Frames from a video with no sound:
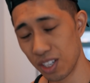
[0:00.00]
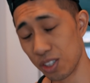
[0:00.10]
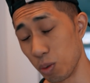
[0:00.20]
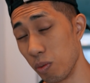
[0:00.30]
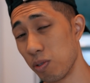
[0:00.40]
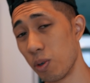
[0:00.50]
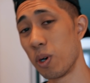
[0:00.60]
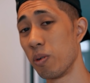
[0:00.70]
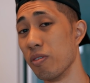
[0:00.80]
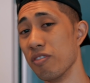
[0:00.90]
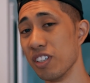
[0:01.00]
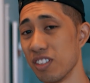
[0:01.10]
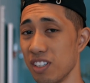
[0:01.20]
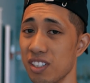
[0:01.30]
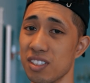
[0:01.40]
So before I reveal
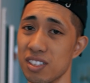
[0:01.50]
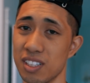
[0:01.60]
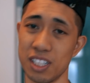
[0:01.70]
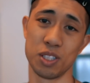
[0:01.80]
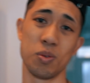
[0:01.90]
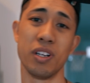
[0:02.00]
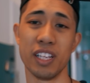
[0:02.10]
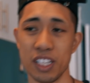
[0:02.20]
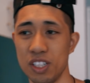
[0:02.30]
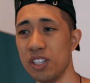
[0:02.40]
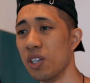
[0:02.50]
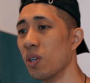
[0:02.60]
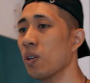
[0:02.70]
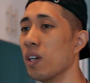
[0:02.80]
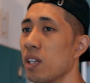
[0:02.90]
these, I just want to let you know